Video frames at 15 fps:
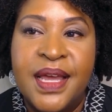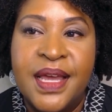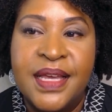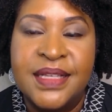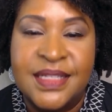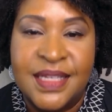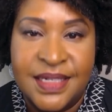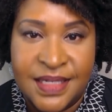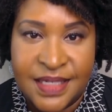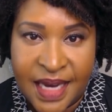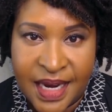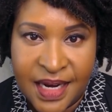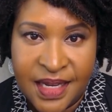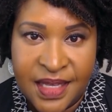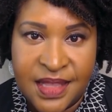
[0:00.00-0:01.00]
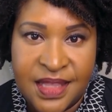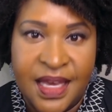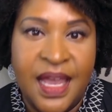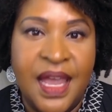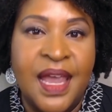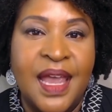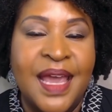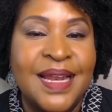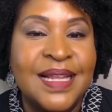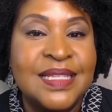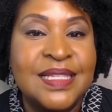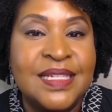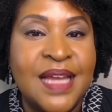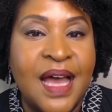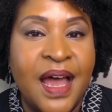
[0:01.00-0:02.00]
it's a daily thing and
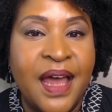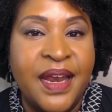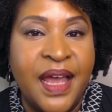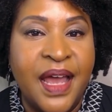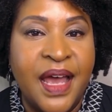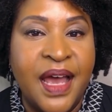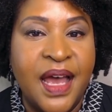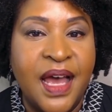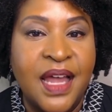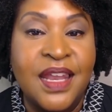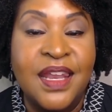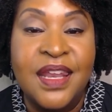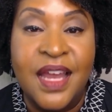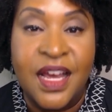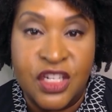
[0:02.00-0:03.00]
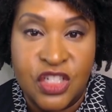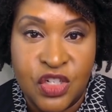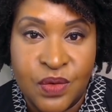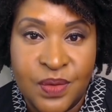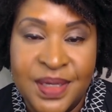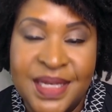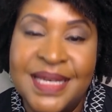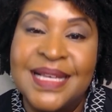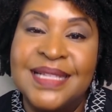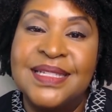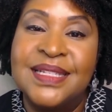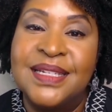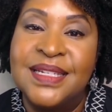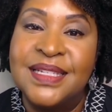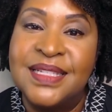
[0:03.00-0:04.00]
it's not a luxury, it's
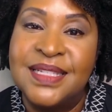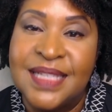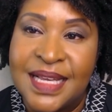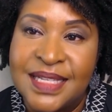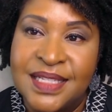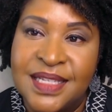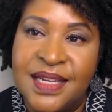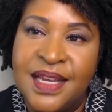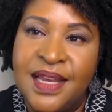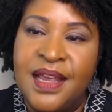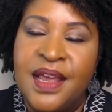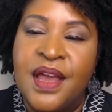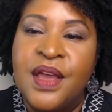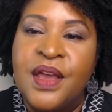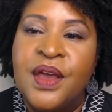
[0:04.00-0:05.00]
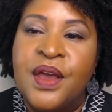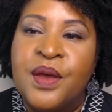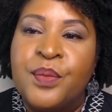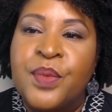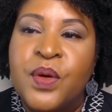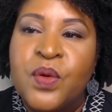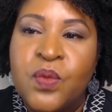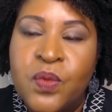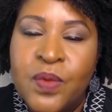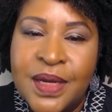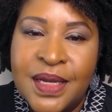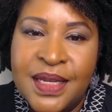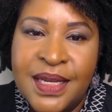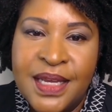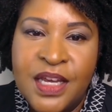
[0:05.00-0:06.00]
a necessity, but
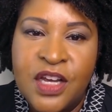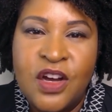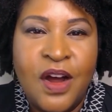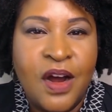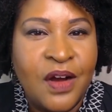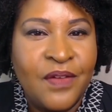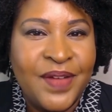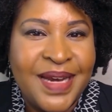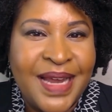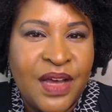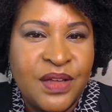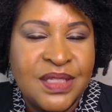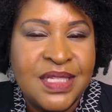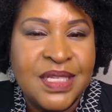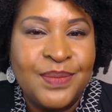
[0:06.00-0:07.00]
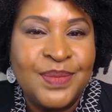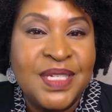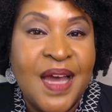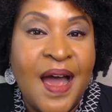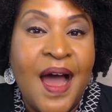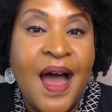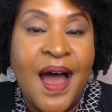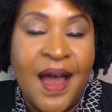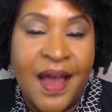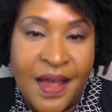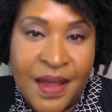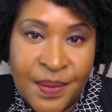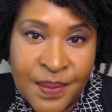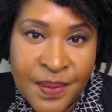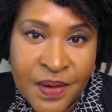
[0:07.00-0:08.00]
really carving out some
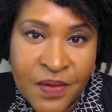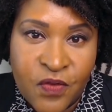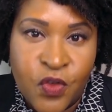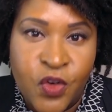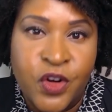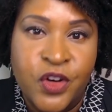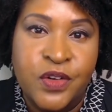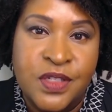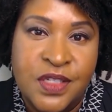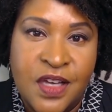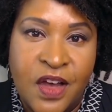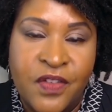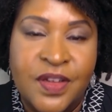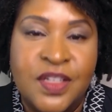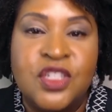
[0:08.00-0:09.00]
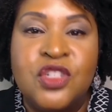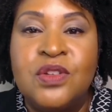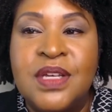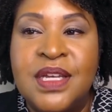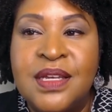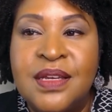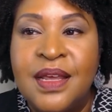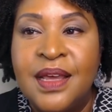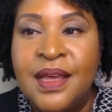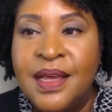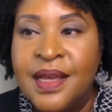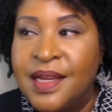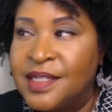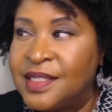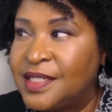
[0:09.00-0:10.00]
time for yourself because you can
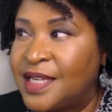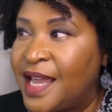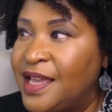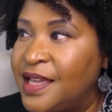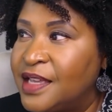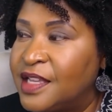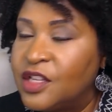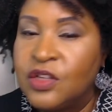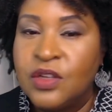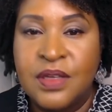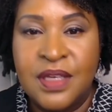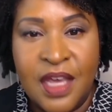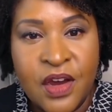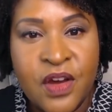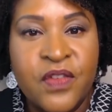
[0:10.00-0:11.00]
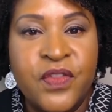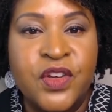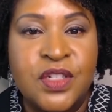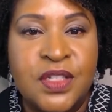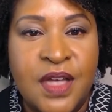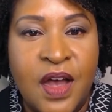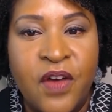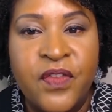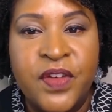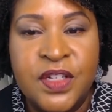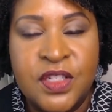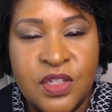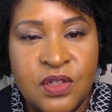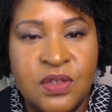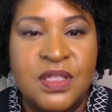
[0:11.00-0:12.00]
take care of yourself
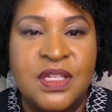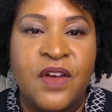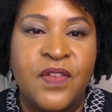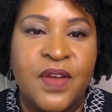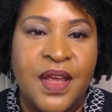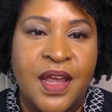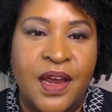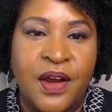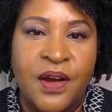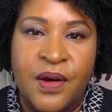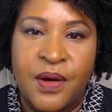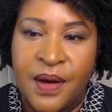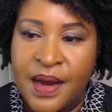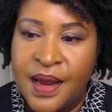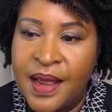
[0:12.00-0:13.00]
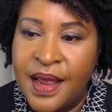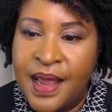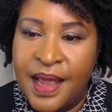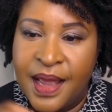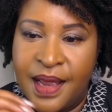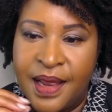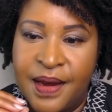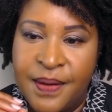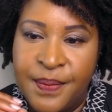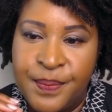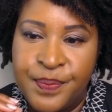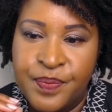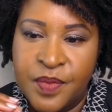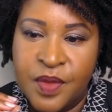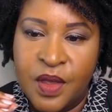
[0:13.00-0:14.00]
and do self care and
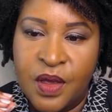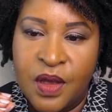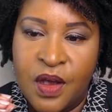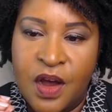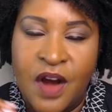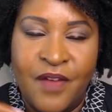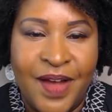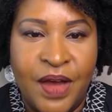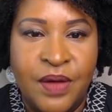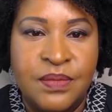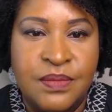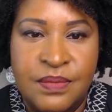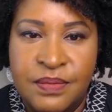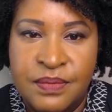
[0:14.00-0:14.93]
carve out